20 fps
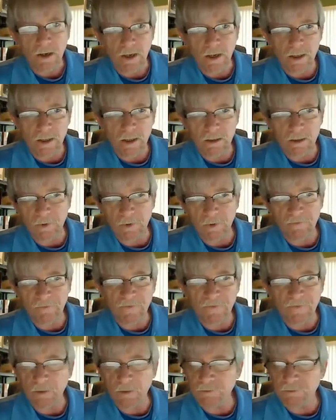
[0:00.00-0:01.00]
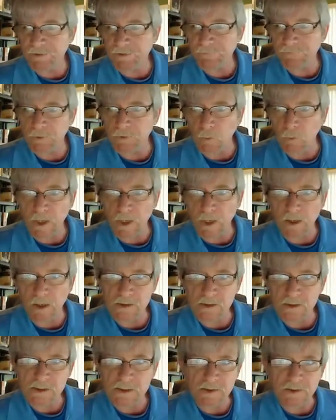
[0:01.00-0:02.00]
And we found different
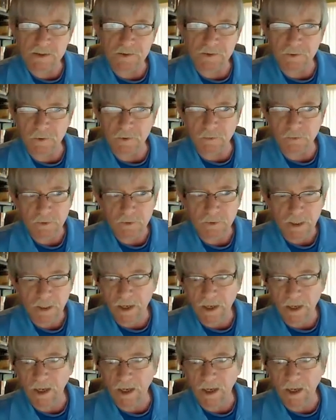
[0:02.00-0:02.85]
ways to